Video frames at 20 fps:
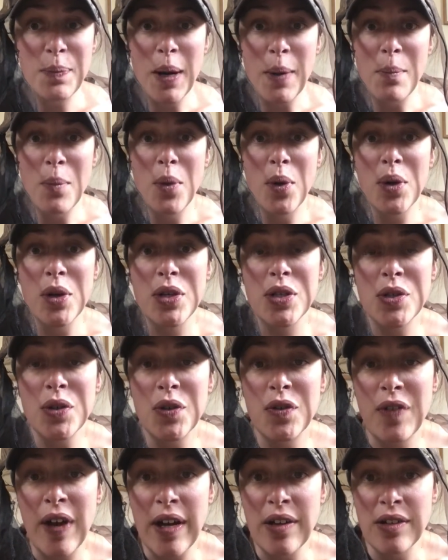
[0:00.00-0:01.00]
but more
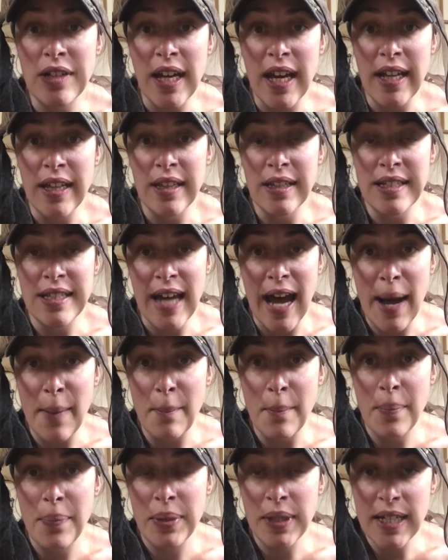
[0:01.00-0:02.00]
so found in
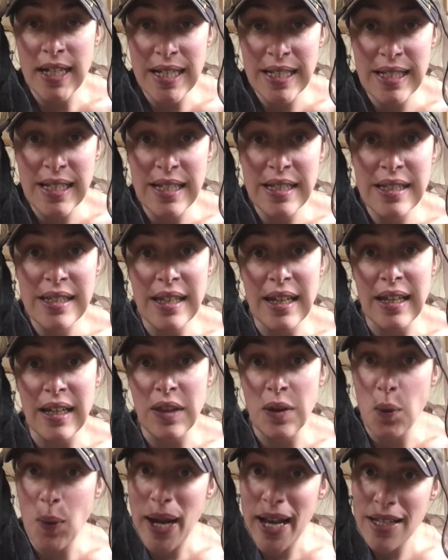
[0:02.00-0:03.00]
damp places
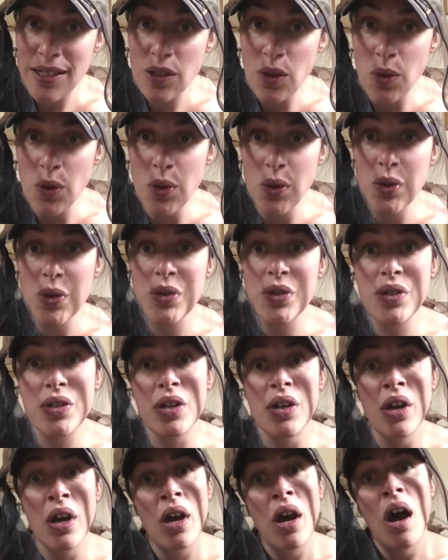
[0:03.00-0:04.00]
like the west coast,